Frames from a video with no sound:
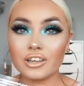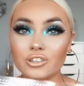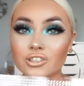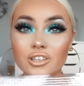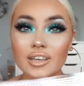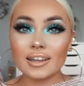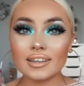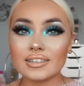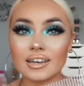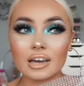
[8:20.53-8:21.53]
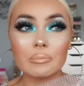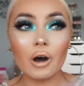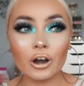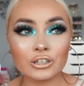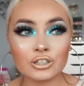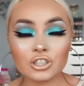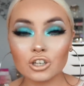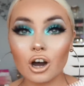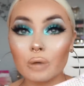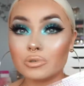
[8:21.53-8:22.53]
You could get these in like a pound
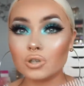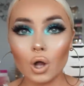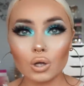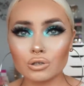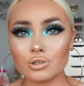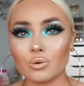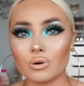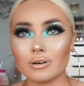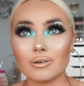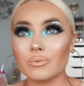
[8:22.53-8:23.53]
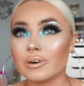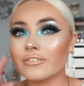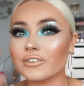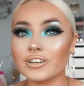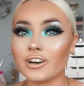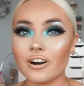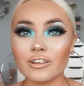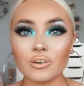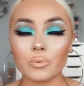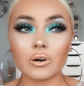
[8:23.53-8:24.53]
shop, dollar store, wherever you are
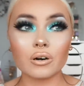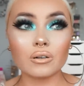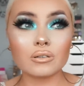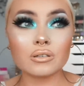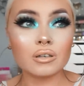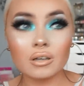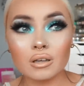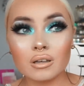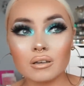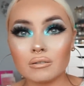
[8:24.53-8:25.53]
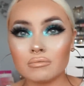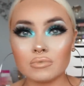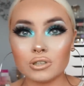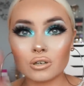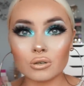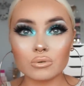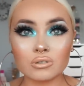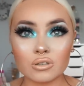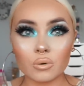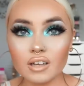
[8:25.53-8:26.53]
in the world. Euro
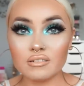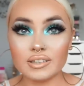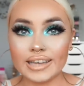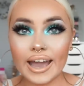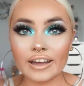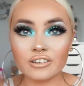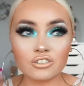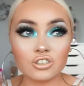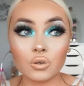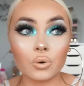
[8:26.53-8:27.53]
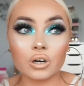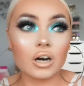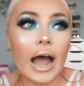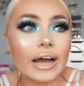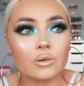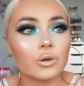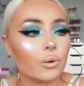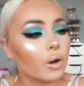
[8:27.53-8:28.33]
store, yen store, I don't know.